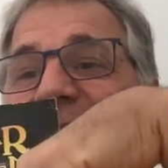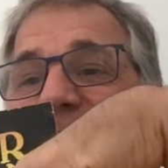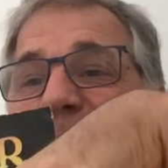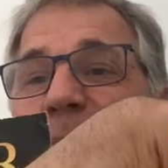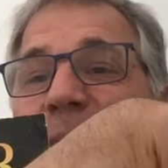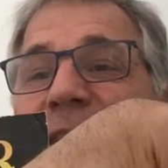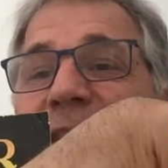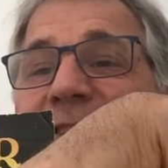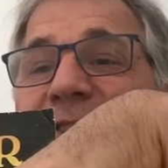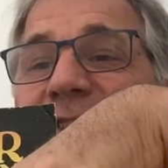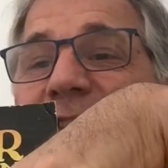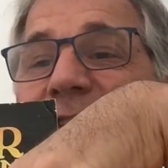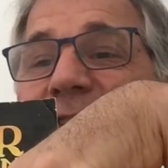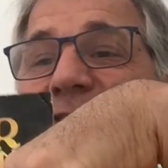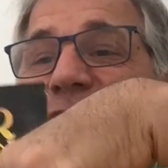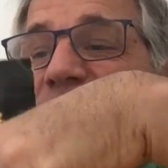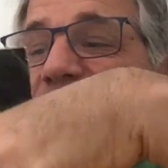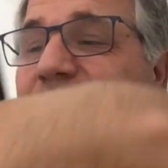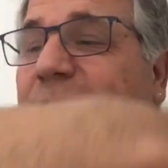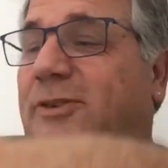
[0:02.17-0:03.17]
The Boxcar
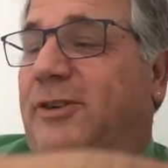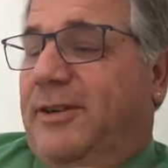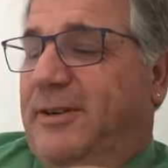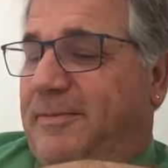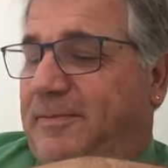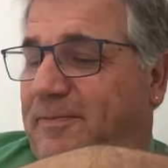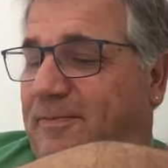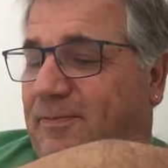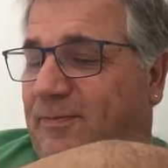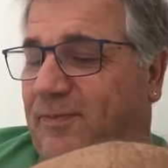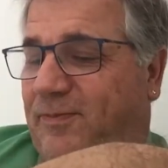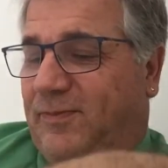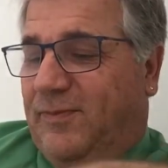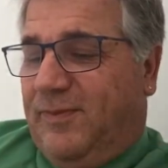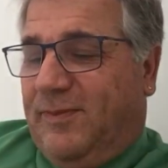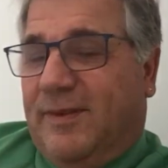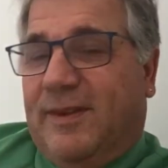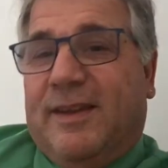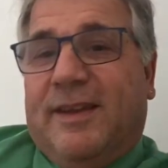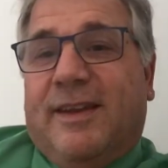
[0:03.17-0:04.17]
Children,
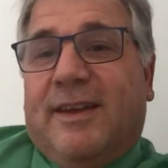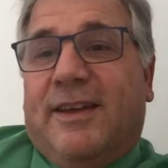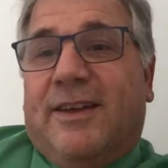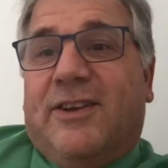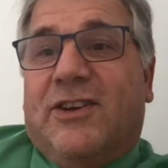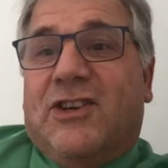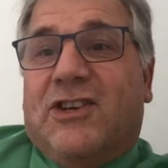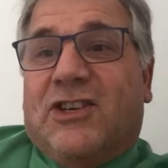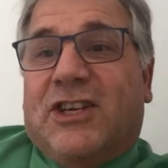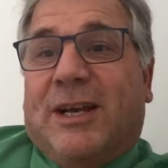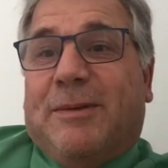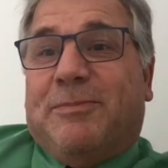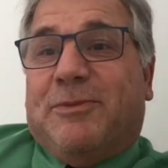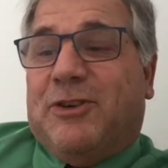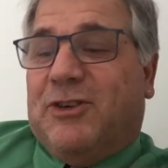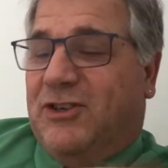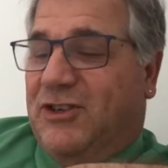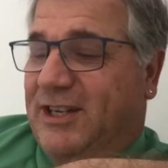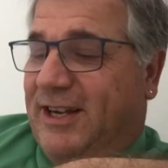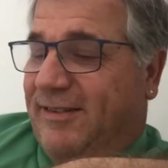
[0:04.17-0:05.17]

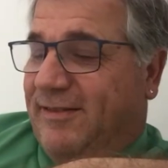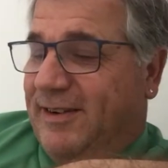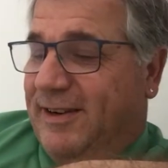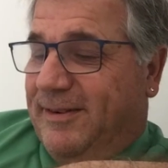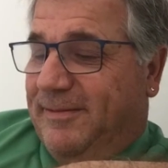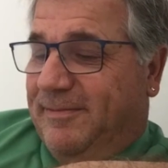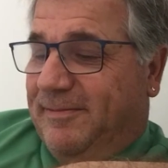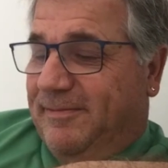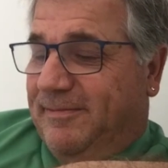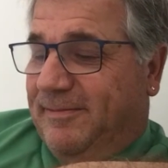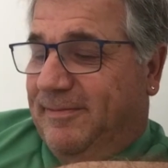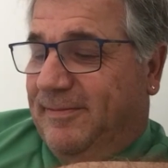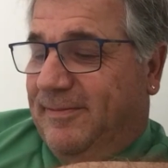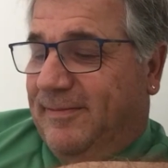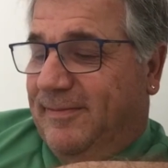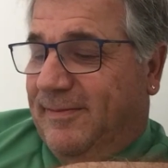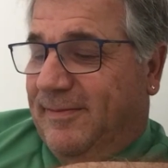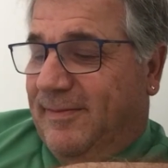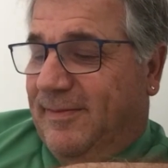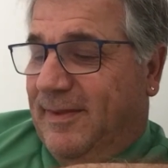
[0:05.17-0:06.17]
Chapter 7.
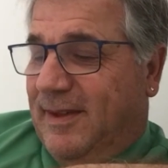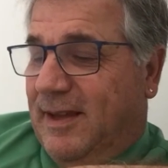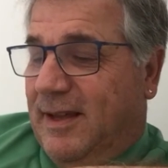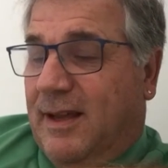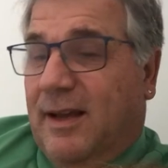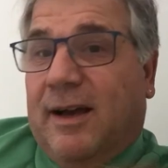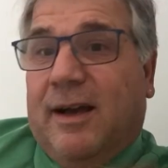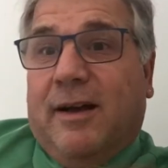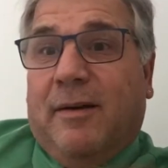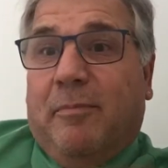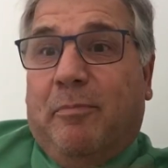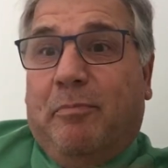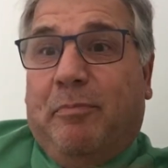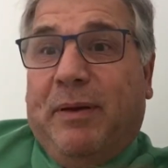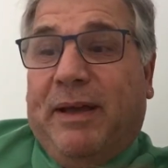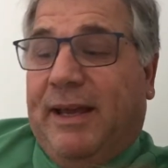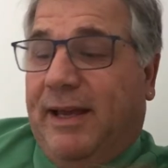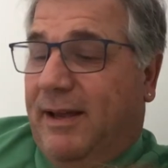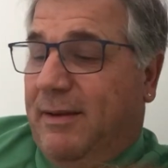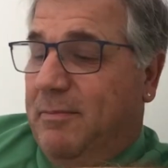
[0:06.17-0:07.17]
A
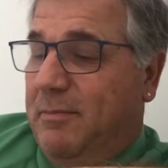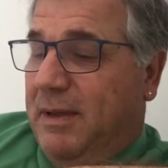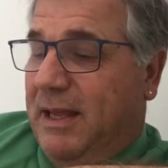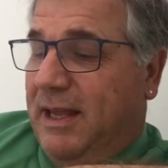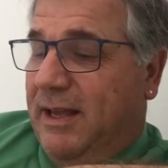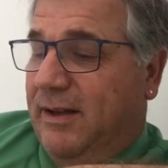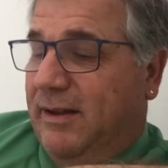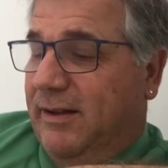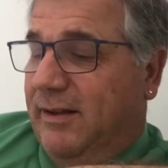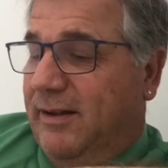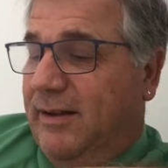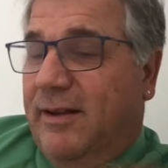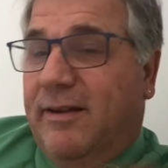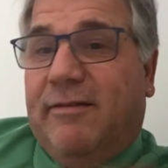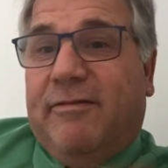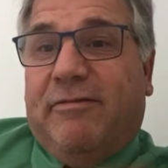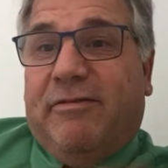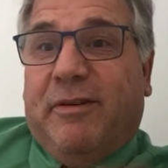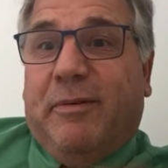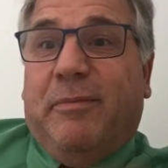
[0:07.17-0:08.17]
Big Meal
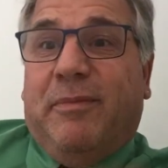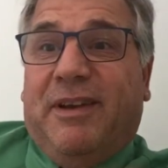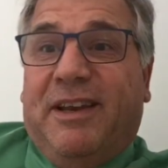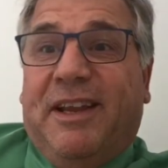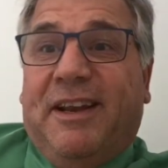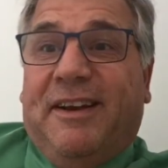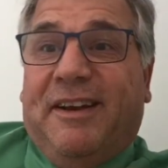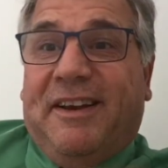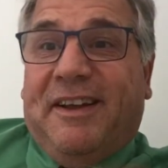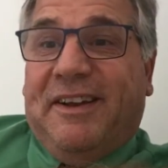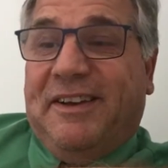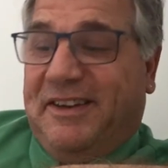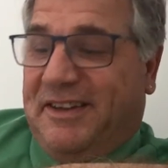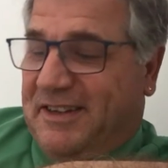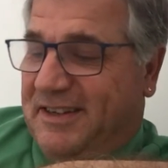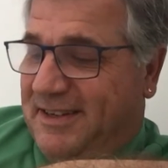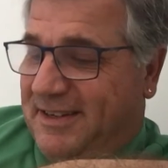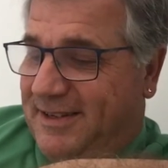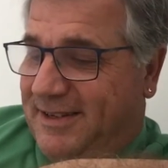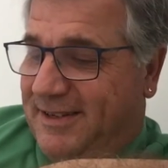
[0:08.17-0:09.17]
from Little
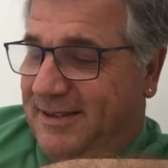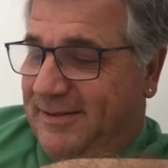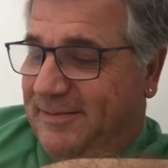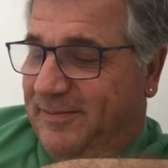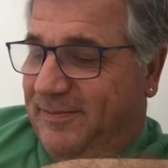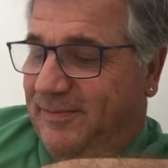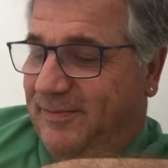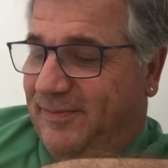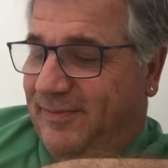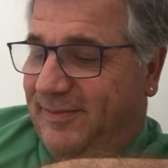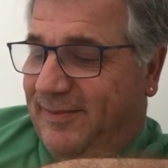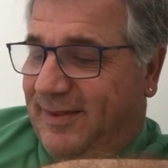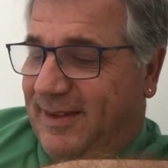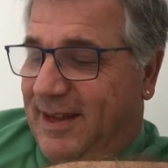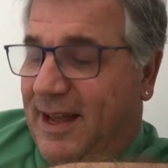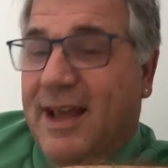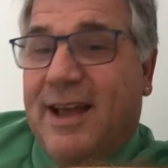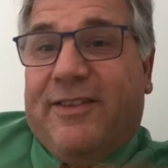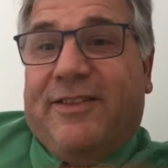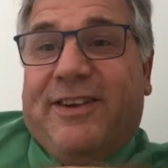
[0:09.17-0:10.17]
Onions.
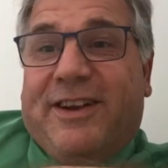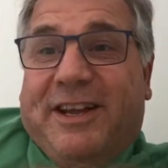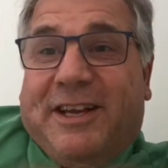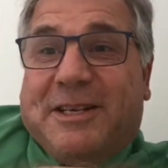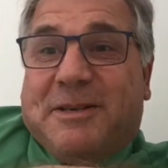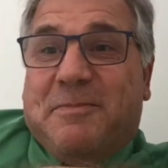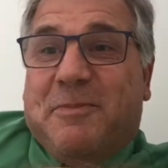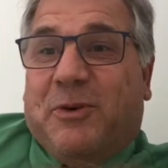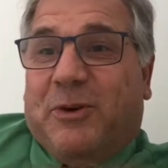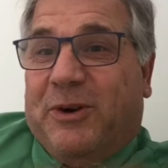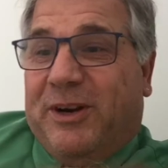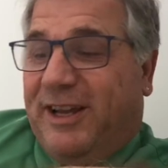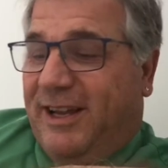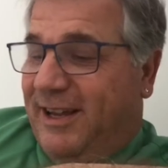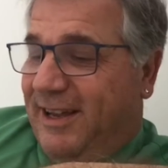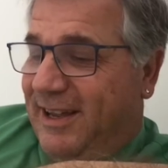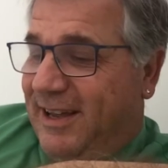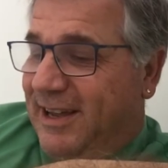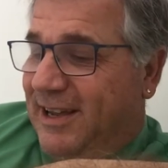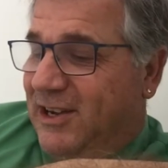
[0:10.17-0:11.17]
The next
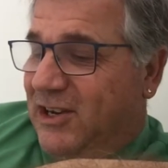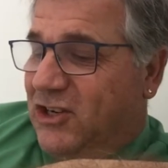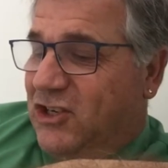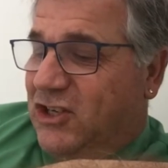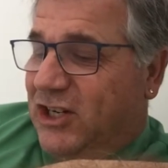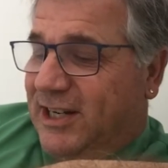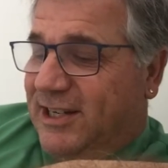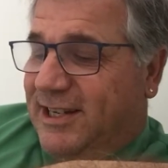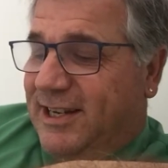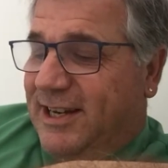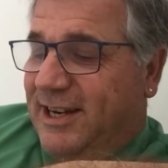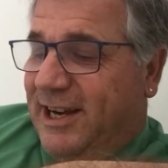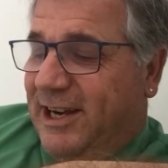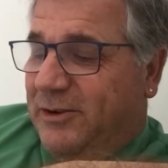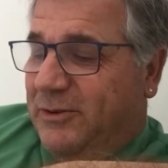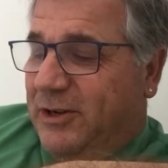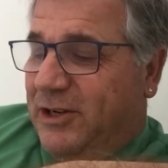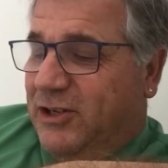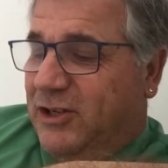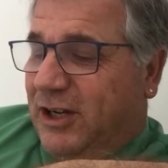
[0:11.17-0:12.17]
morning, Jessie and
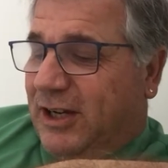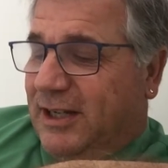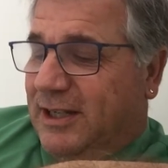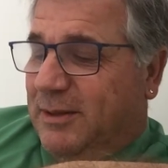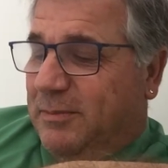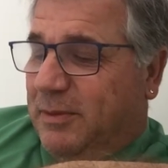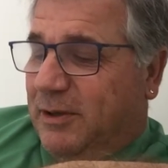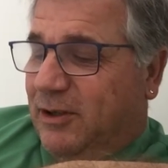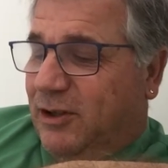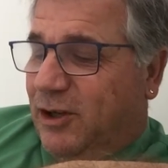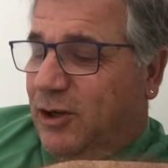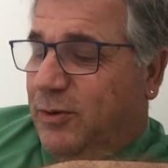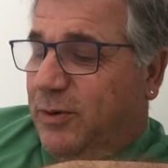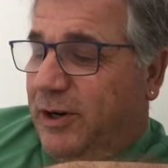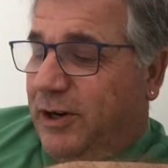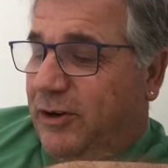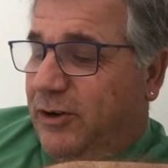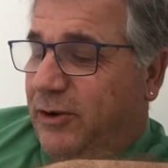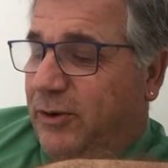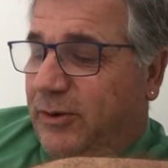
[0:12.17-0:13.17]
Henry talked about the
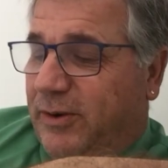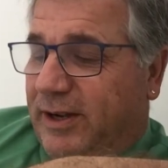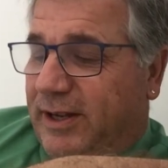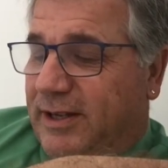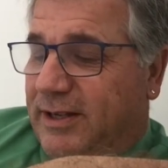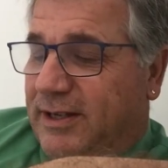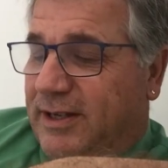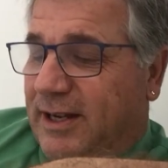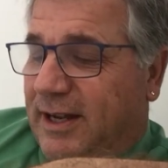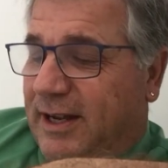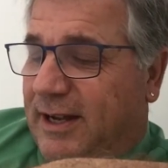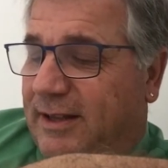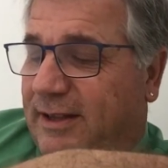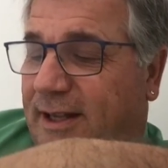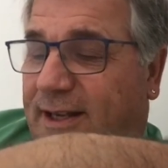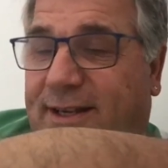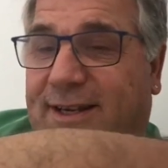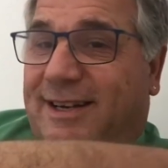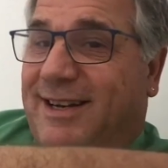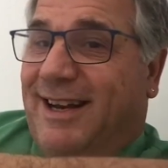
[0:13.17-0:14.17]
queer noise.
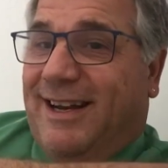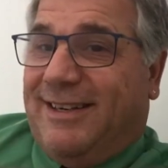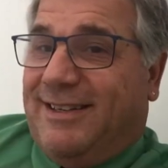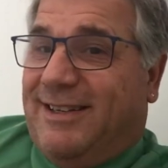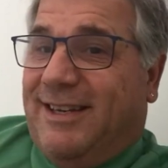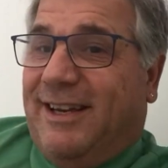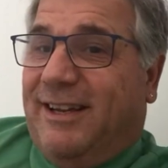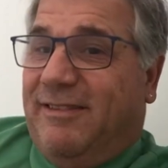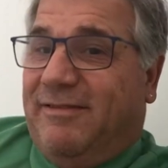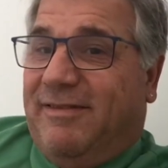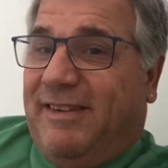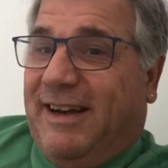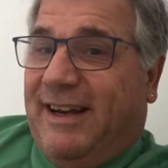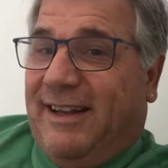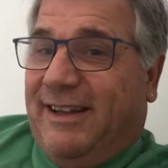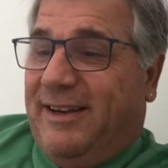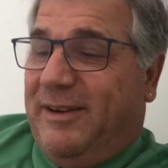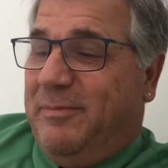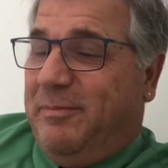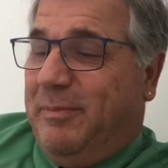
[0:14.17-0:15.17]
They did not tell
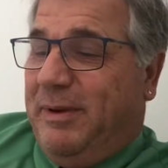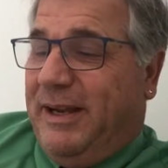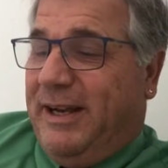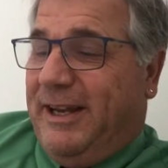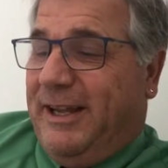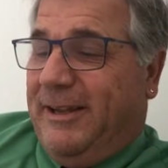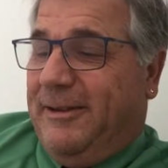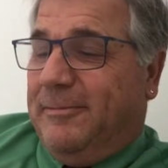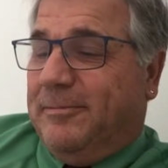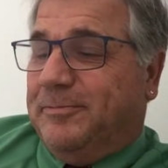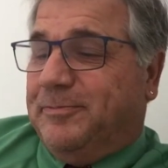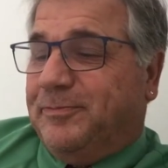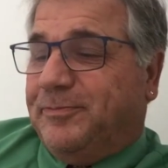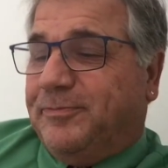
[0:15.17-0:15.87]
Violet and Benny.